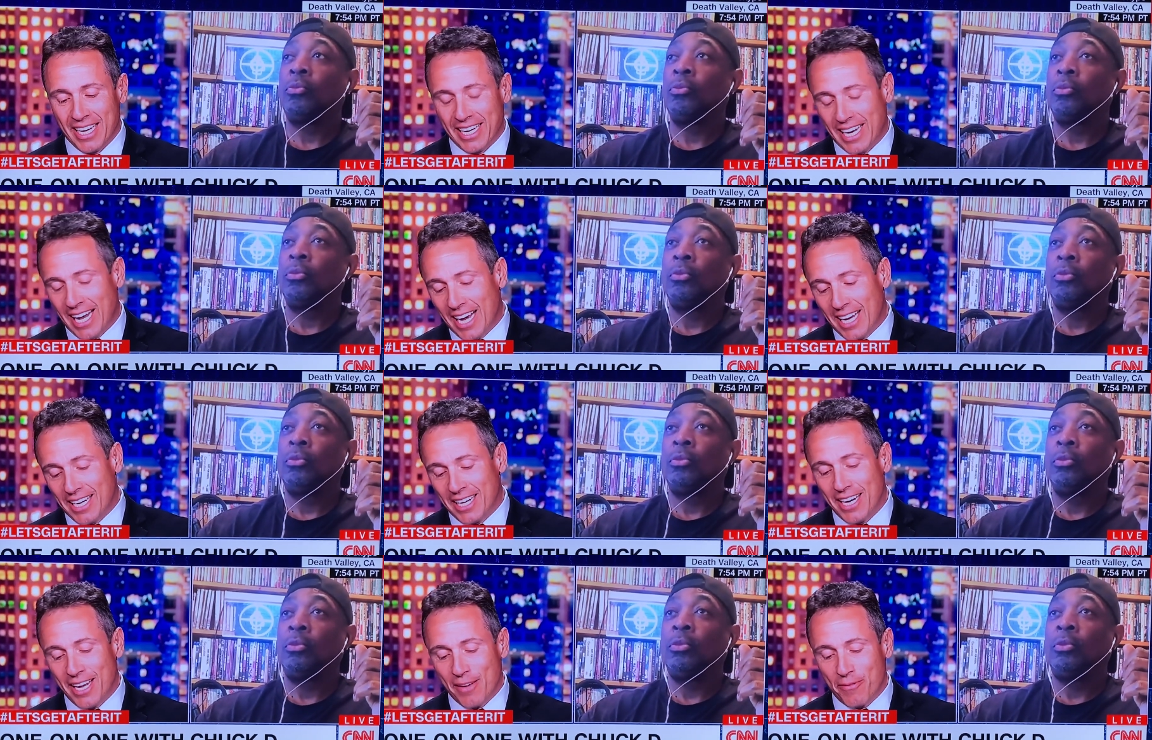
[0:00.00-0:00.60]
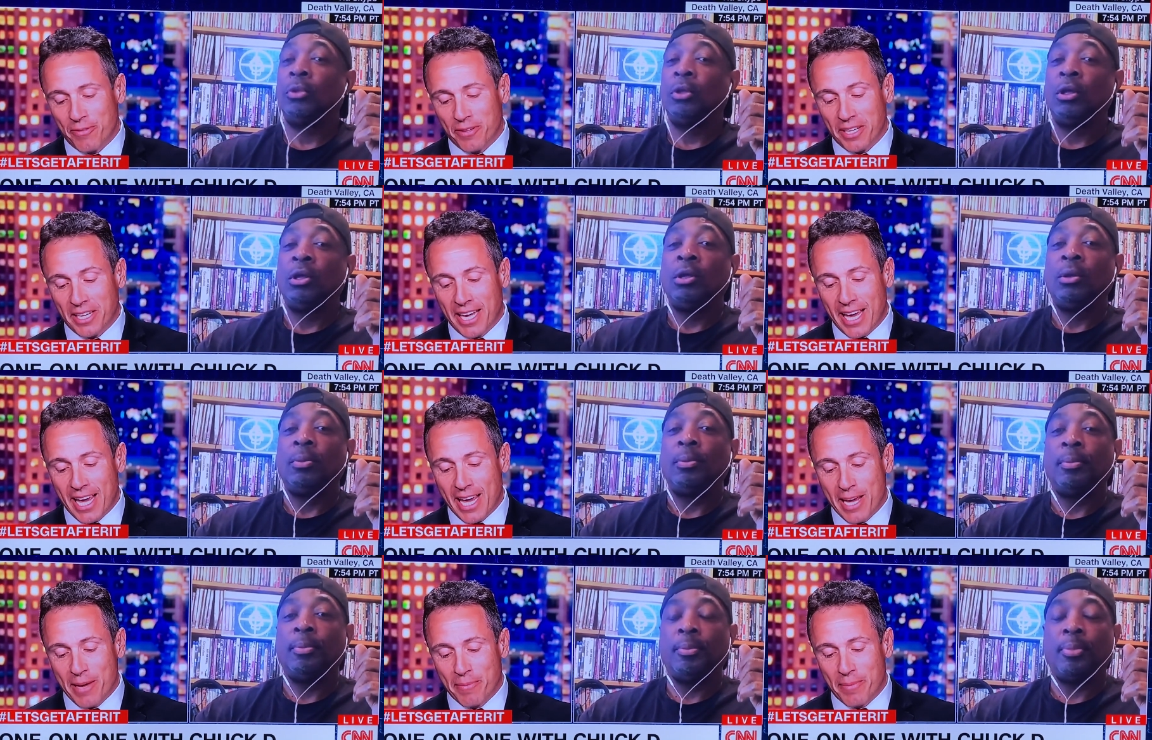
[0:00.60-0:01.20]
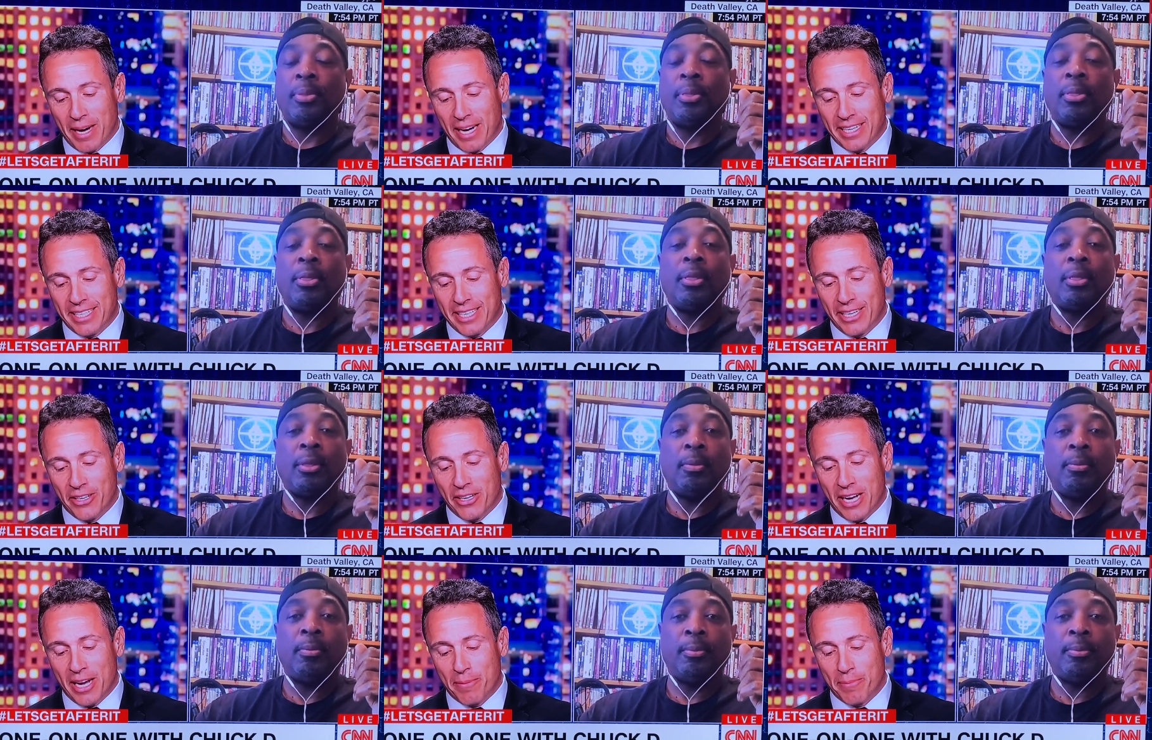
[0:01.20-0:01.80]
Speaker 1: Not an effing game. I
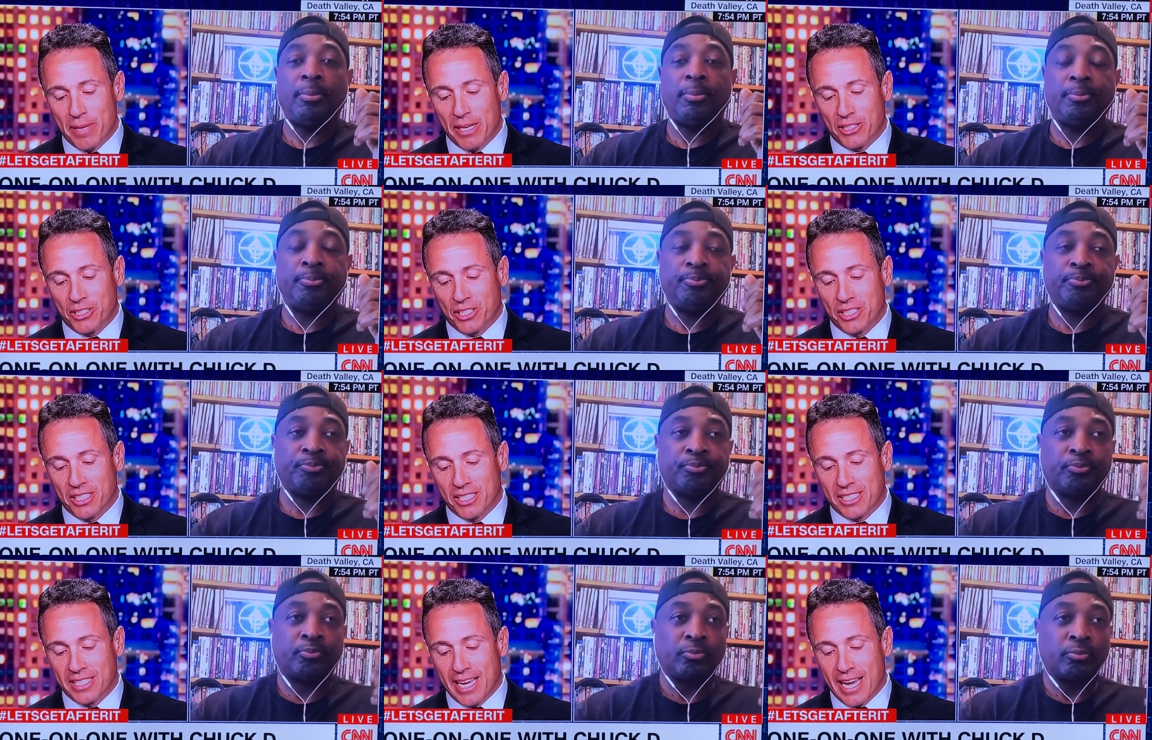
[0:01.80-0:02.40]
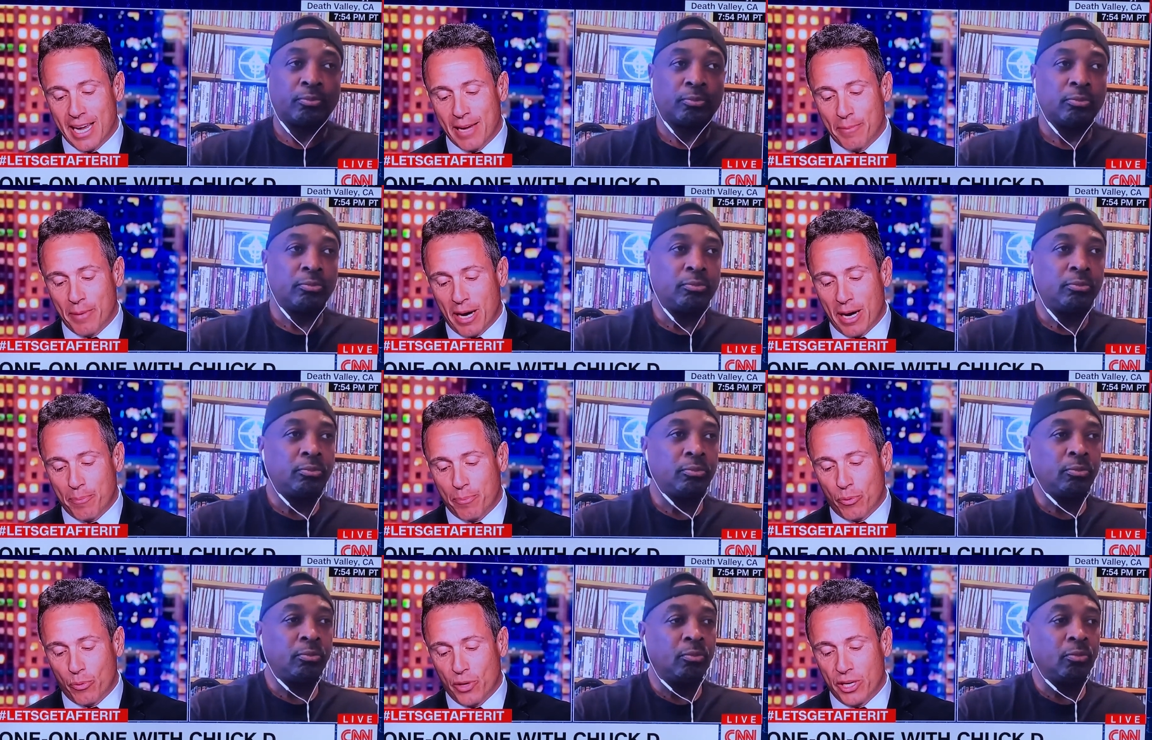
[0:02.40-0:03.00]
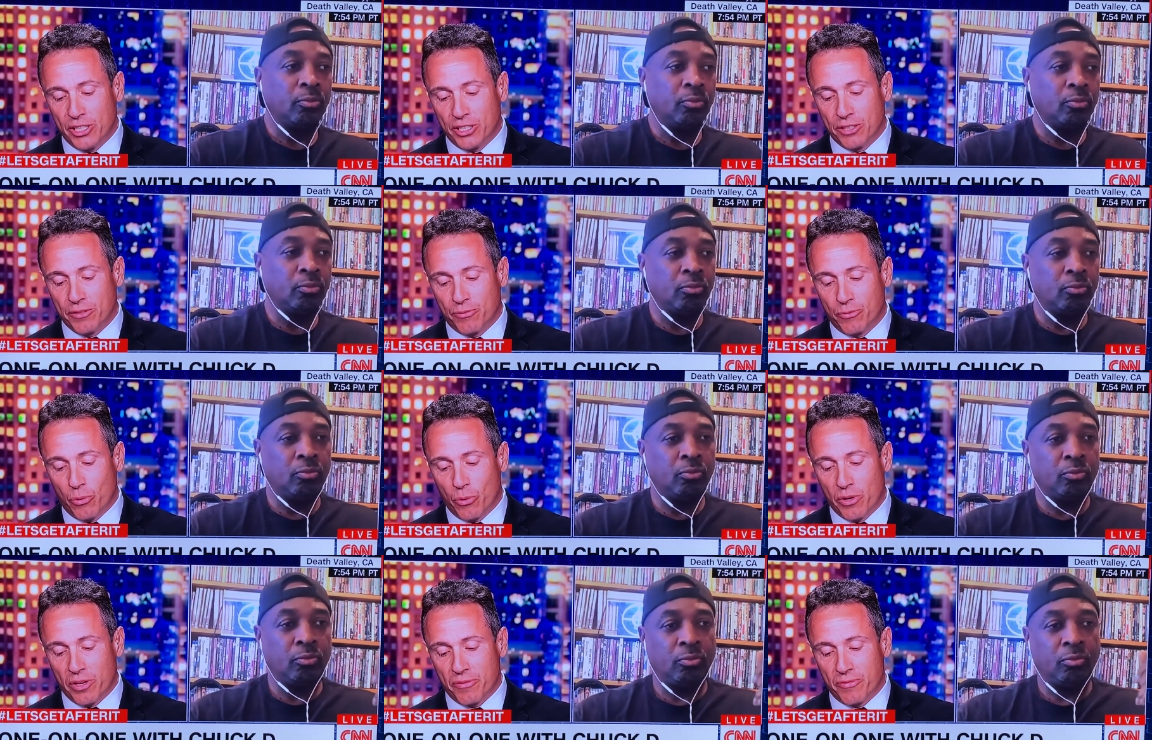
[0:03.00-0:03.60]
dare not mention his name. Operation
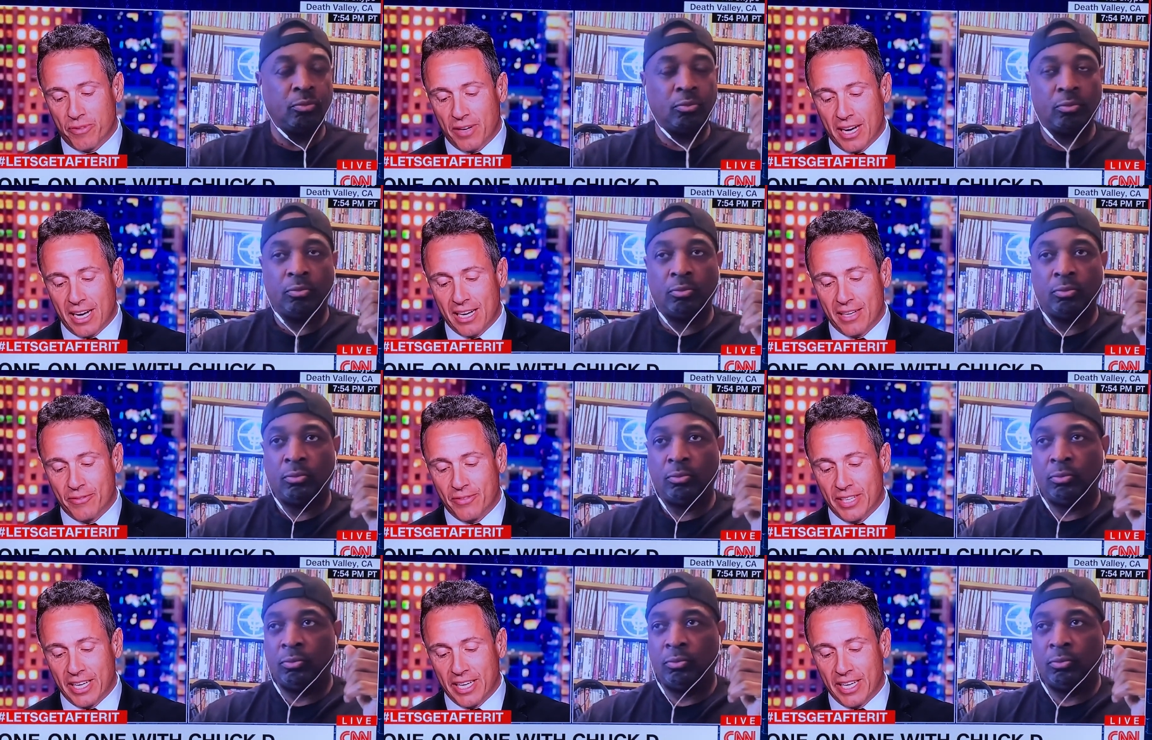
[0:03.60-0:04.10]
45.